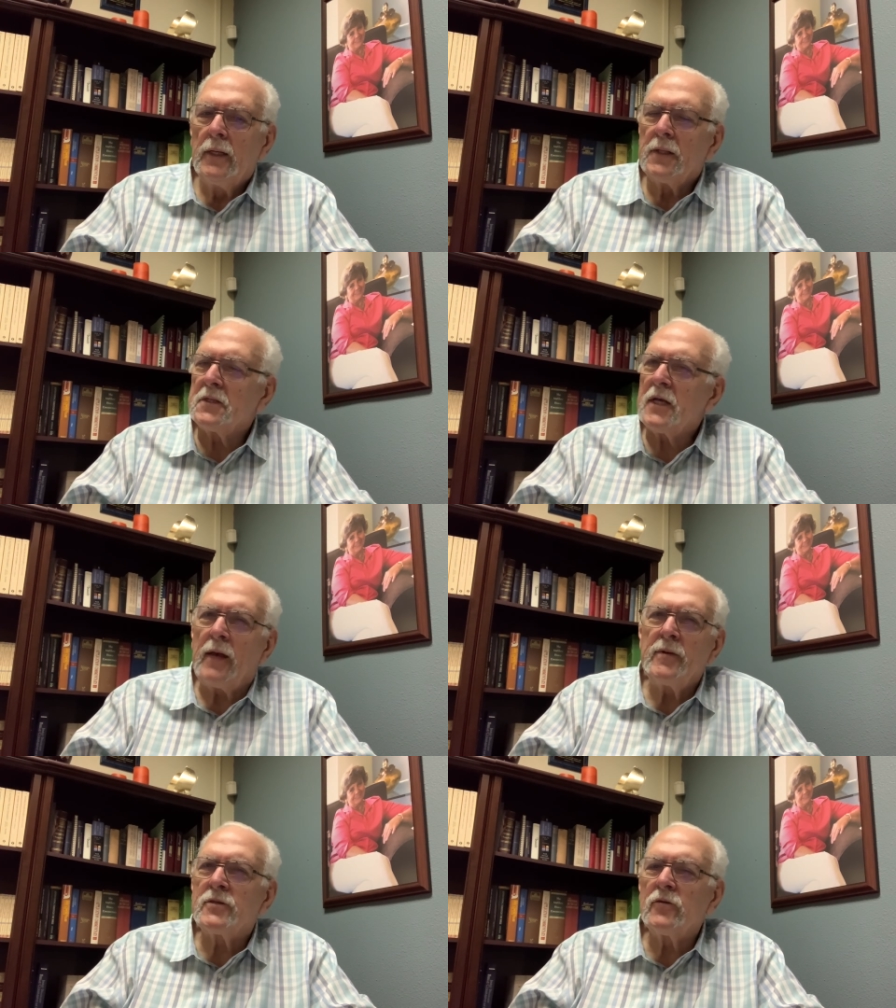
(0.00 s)
The
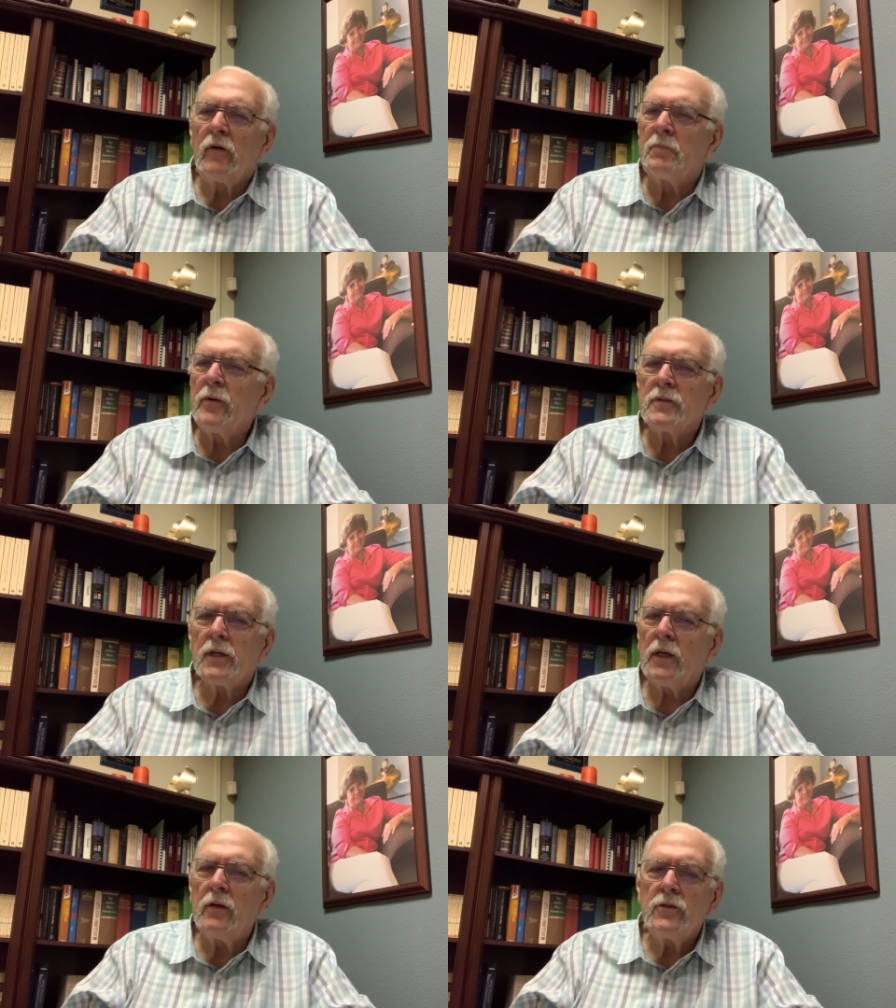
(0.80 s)
same is true of
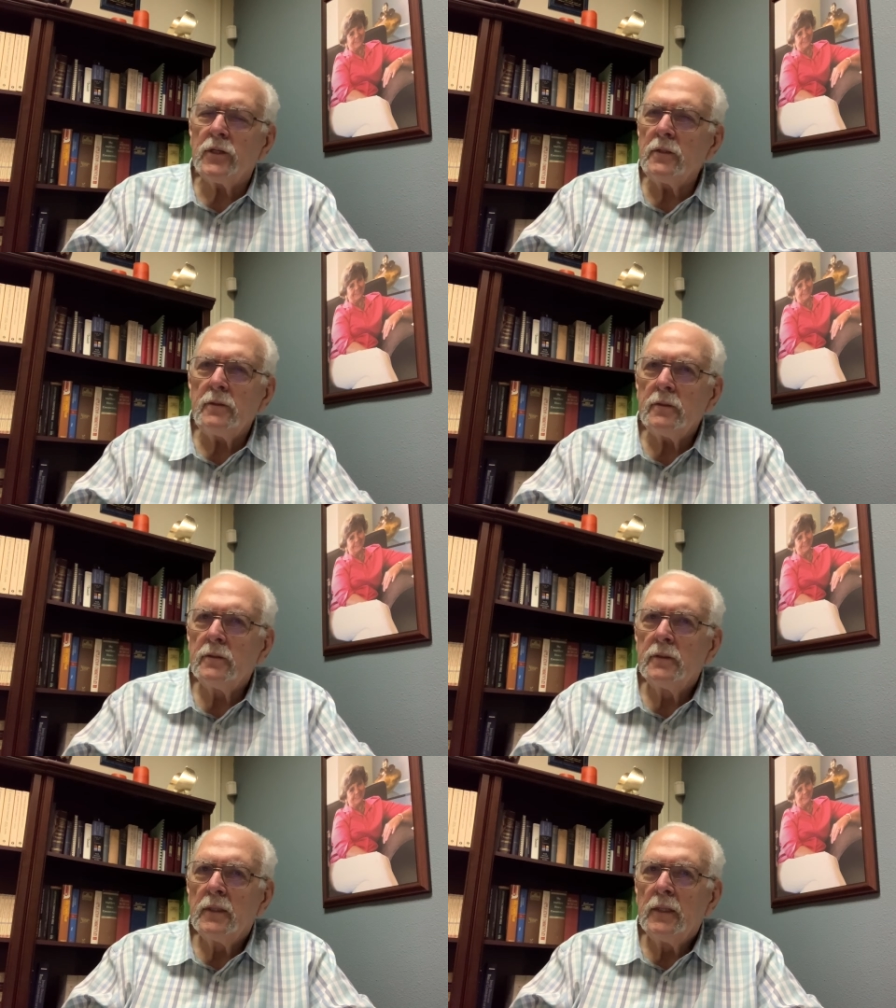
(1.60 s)
persecution
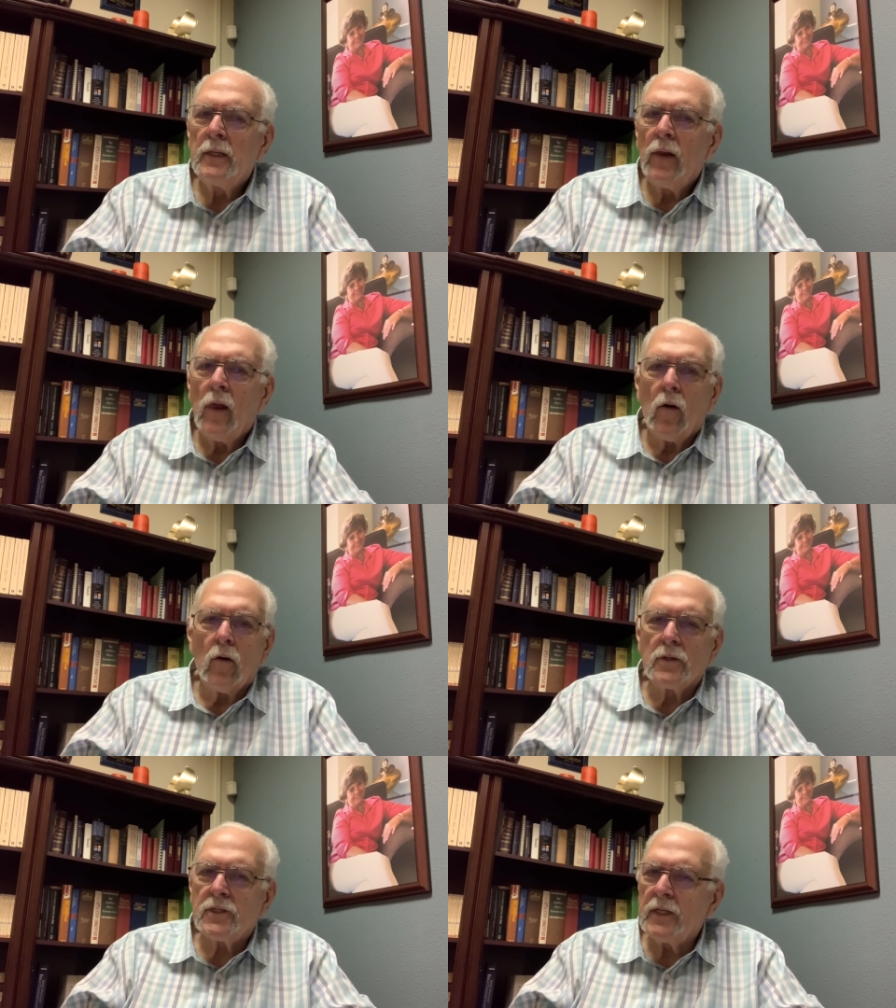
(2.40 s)

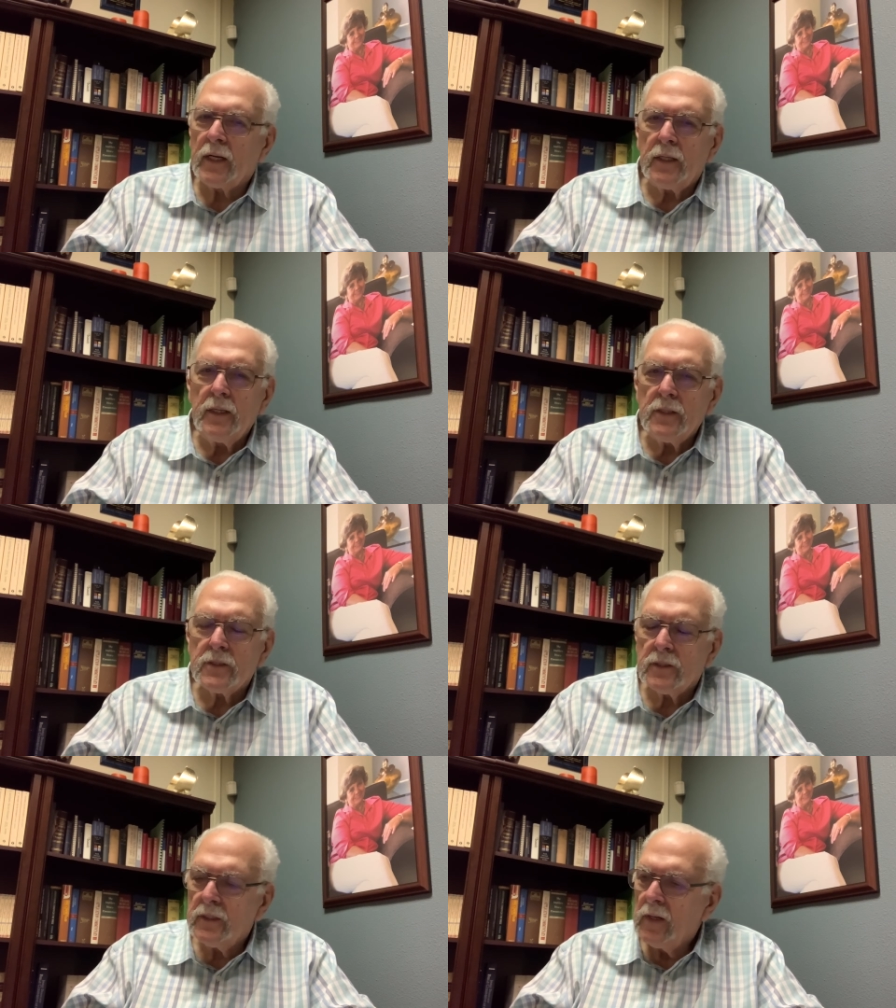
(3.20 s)
or sickness